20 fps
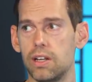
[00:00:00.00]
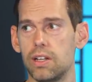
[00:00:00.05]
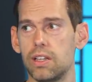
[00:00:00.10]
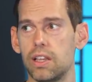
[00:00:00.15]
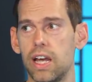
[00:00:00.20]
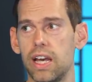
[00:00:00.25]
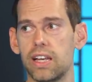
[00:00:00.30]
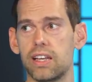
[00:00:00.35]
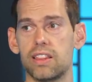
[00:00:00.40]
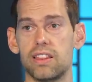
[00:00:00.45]

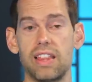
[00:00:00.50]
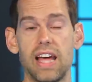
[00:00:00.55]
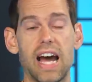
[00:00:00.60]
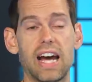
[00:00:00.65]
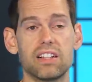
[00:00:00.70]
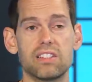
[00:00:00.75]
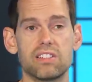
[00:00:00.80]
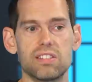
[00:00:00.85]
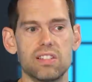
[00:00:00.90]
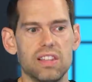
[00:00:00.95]
Like,
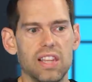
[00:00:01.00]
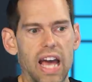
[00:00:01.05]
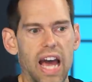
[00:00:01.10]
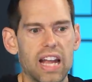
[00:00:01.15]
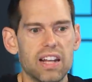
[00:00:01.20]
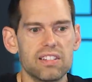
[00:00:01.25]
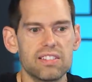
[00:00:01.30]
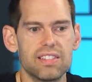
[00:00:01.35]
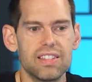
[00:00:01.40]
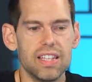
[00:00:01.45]
that
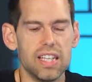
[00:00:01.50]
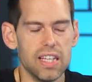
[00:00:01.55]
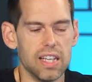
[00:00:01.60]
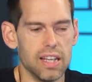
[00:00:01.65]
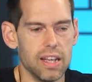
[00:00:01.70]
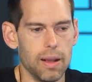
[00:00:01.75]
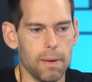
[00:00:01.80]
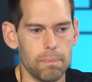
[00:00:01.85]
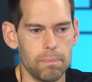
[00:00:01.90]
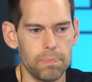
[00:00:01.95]
is
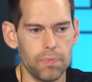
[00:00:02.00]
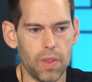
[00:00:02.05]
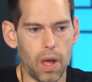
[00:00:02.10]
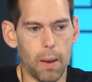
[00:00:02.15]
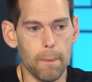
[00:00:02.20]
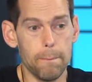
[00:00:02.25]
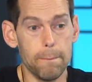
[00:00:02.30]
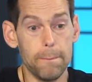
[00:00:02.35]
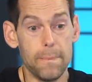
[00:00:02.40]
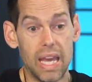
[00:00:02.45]
the
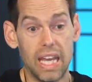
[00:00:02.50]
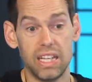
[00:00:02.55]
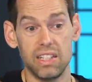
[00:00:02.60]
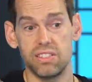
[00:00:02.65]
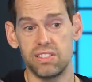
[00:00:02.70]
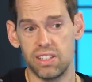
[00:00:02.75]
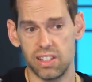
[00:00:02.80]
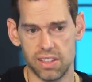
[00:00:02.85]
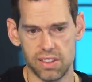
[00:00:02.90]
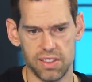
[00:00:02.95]

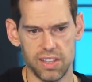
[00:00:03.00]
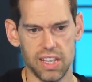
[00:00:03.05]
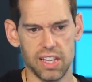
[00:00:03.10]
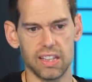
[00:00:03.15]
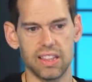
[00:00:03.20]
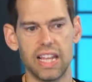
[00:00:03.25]
amazing thing.